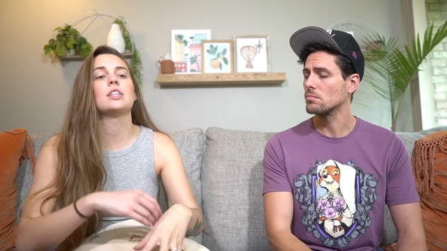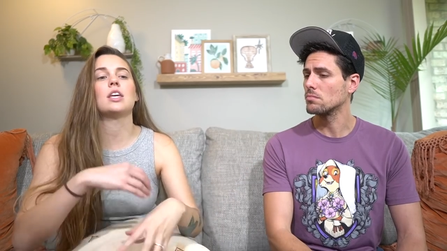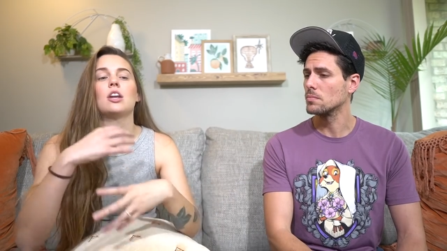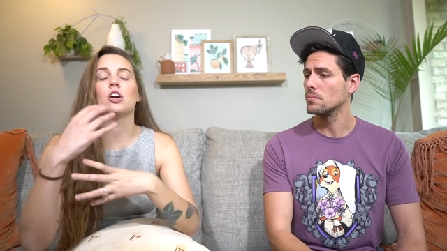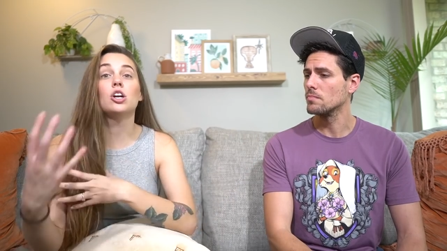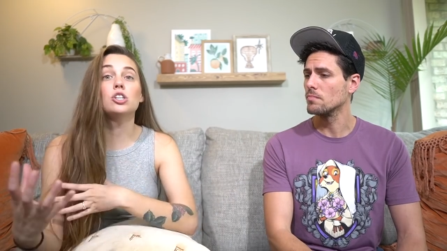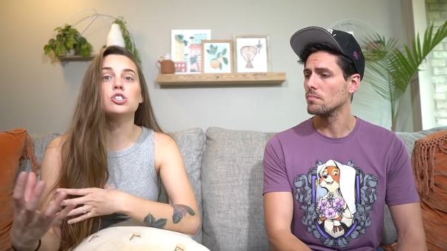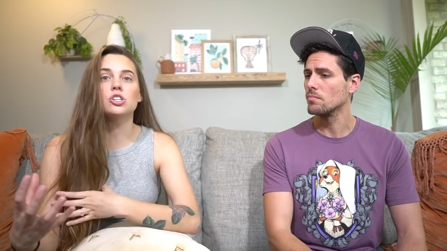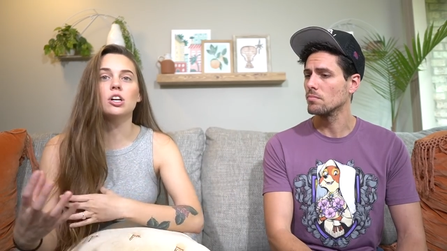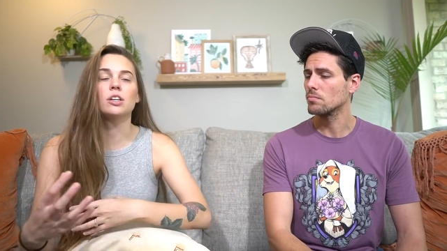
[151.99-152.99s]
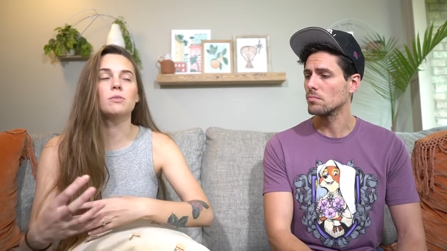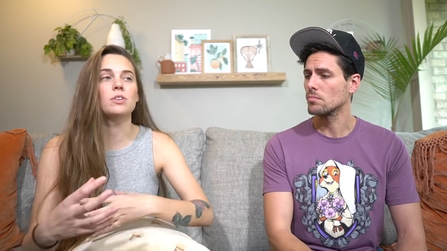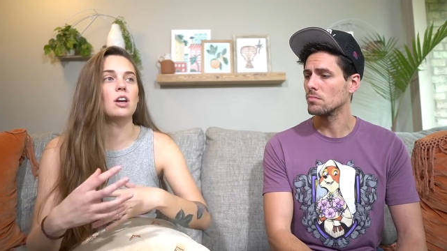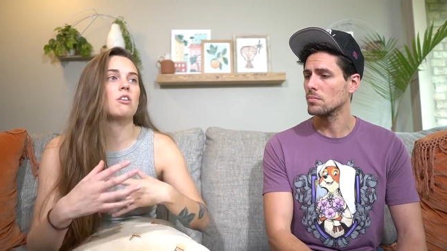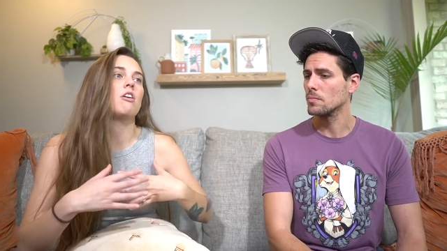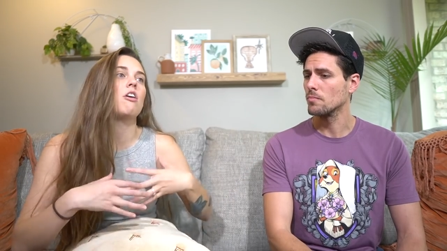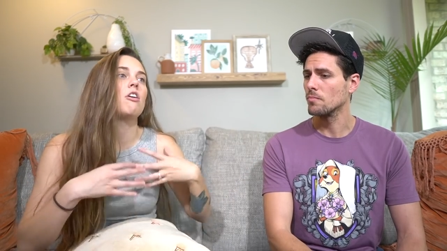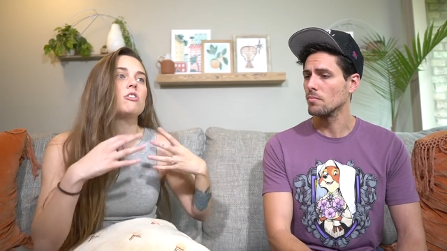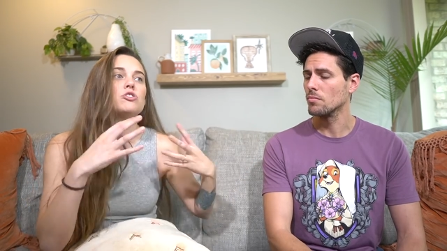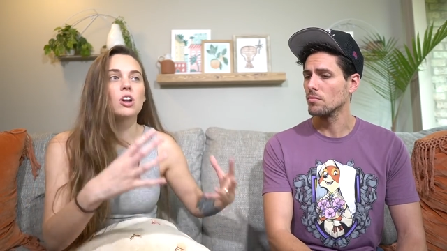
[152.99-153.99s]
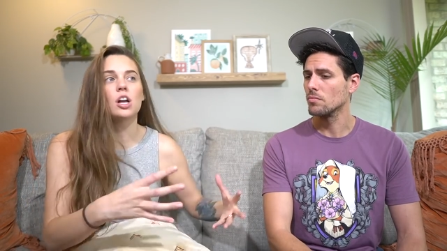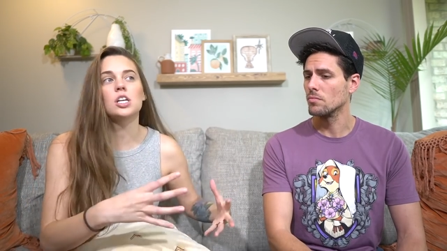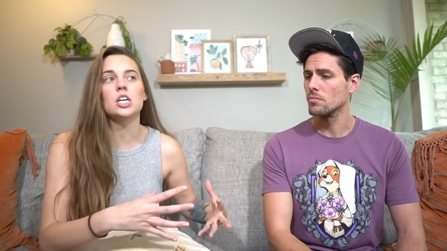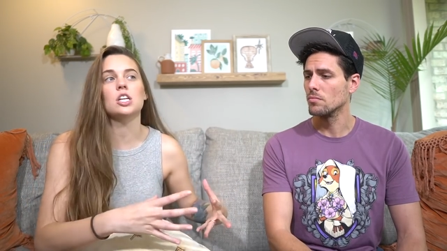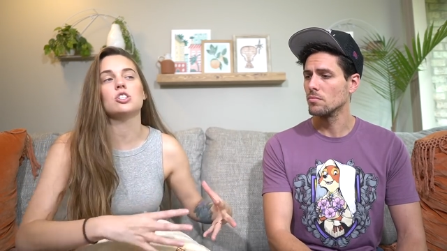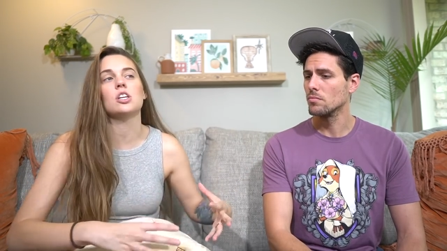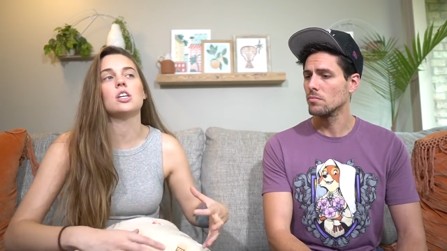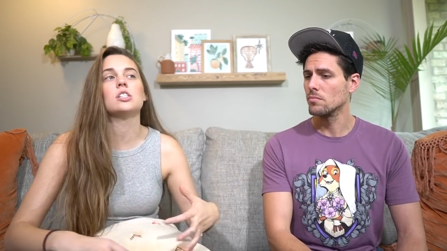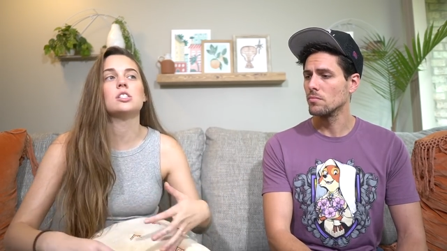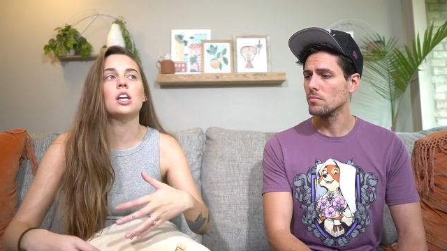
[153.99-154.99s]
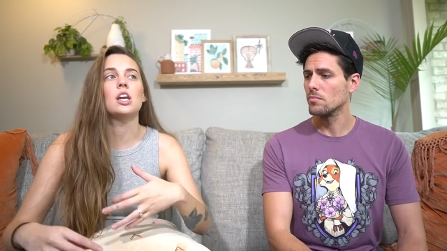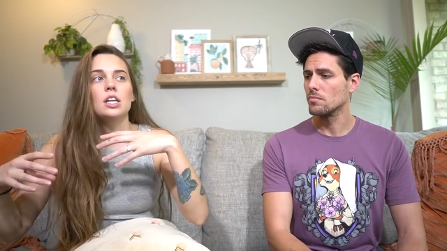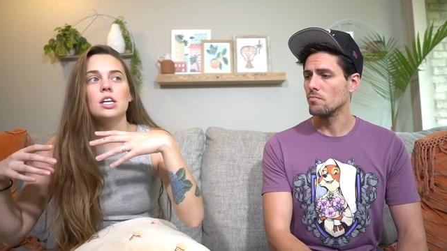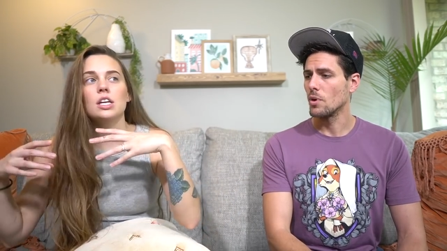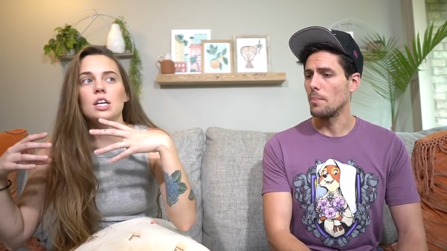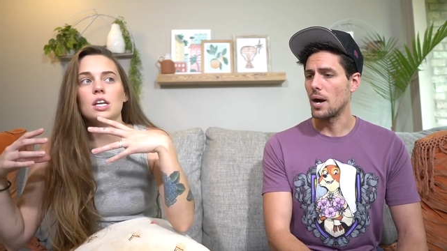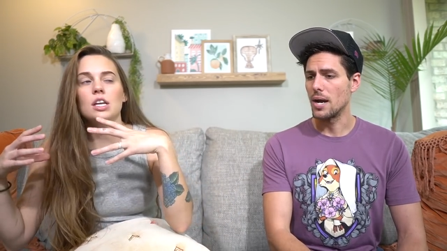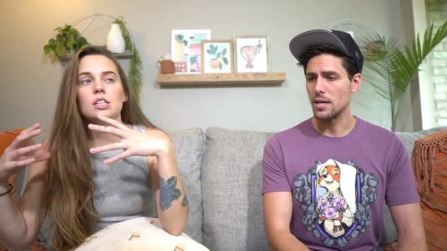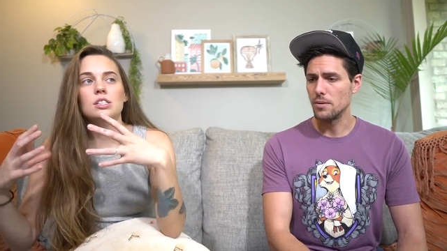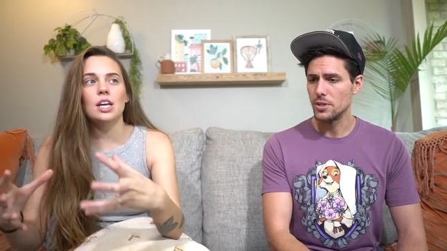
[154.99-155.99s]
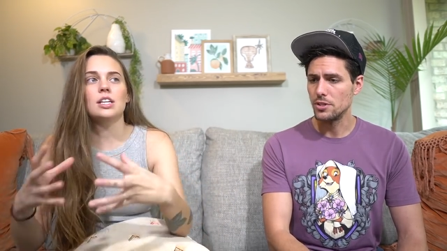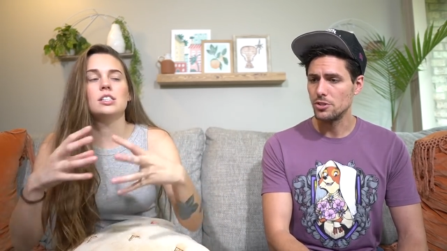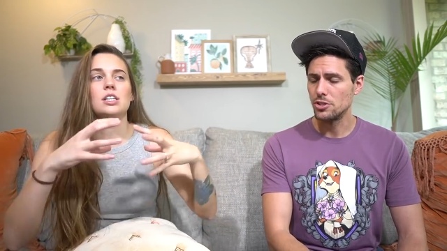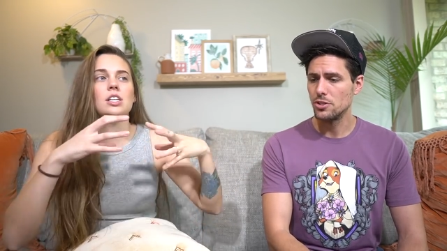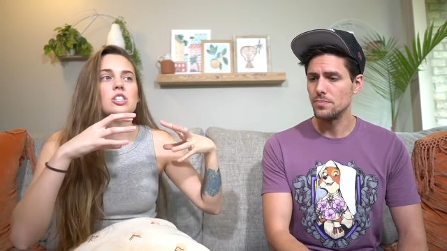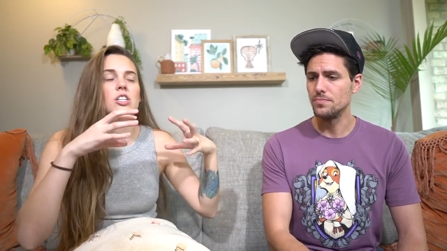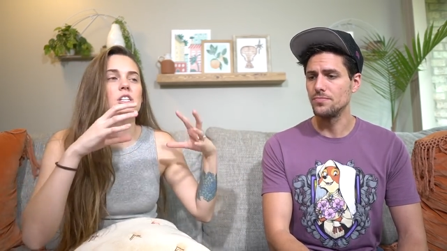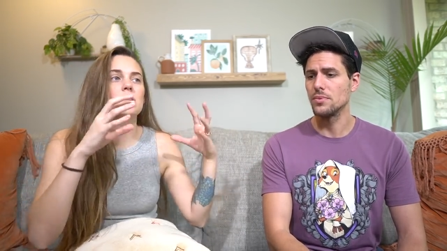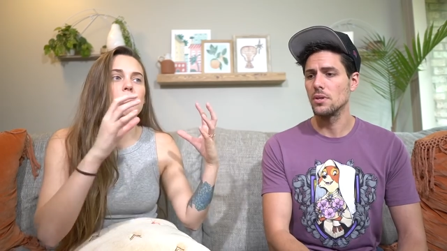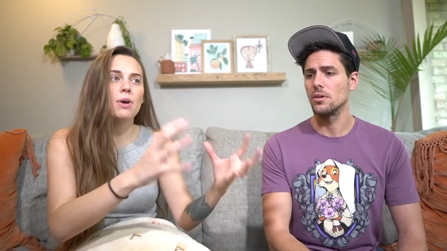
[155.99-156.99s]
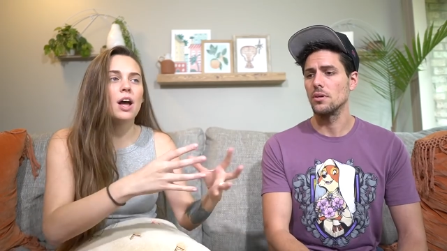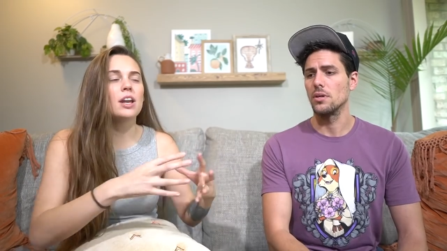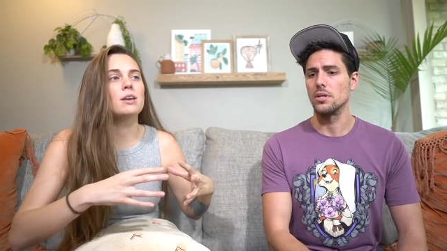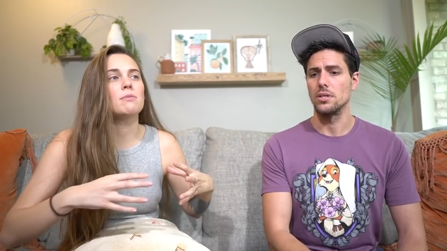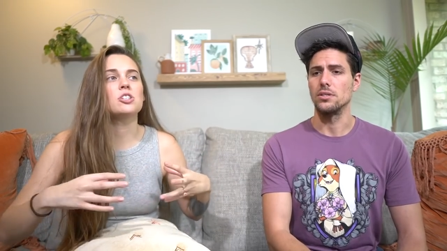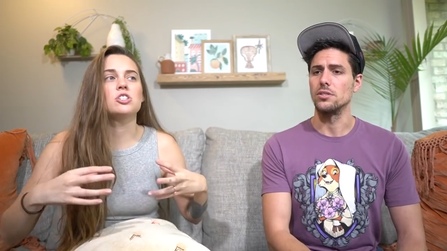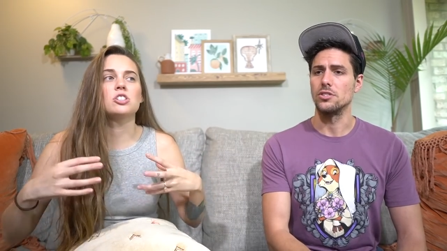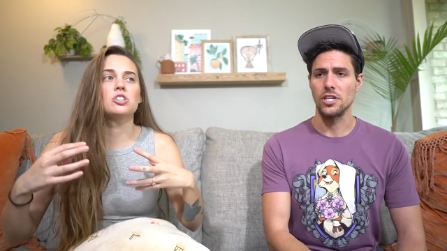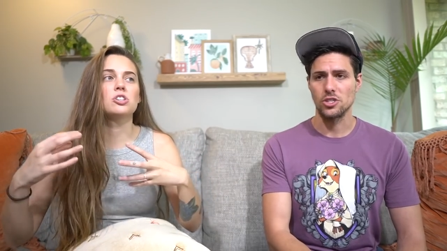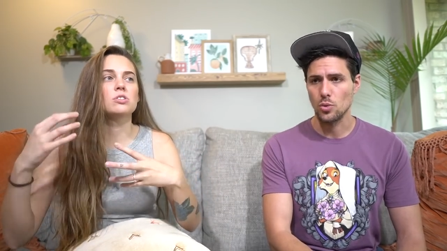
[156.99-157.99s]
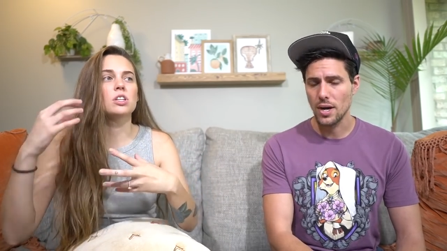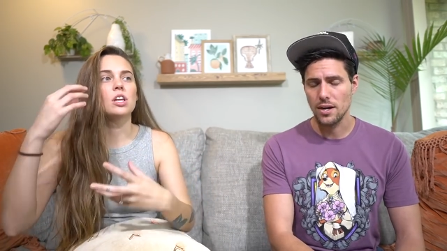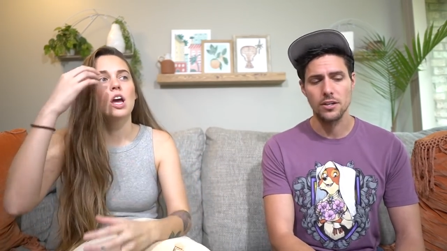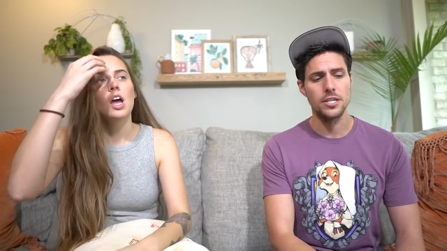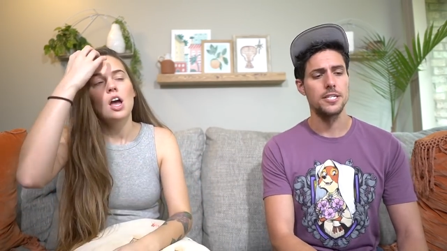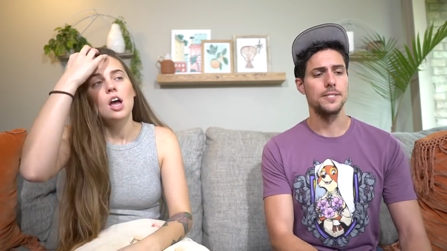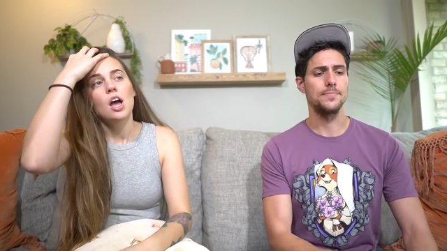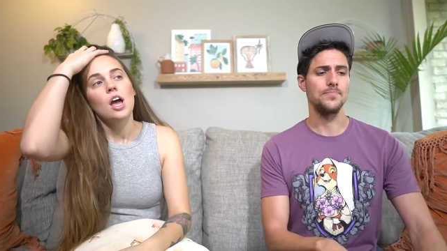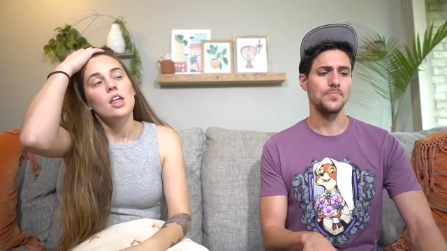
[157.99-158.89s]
Speaker 1: and then her struggling with alcohol and drug addictions and uh, sex addictions and body image and issues sexuality and,